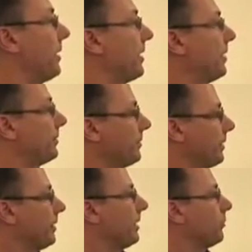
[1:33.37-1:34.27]

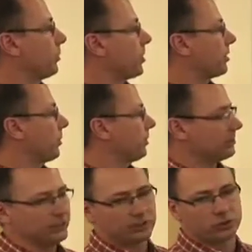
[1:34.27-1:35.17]
and we'll talk about
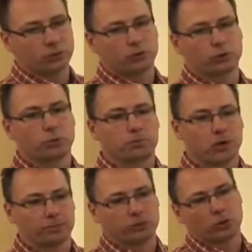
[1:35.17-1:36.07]
is sort of the group
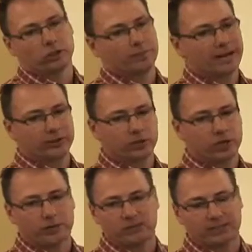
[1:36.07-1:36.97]
called petroleum
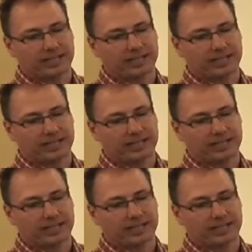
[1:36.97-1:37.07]
hydrocarbons.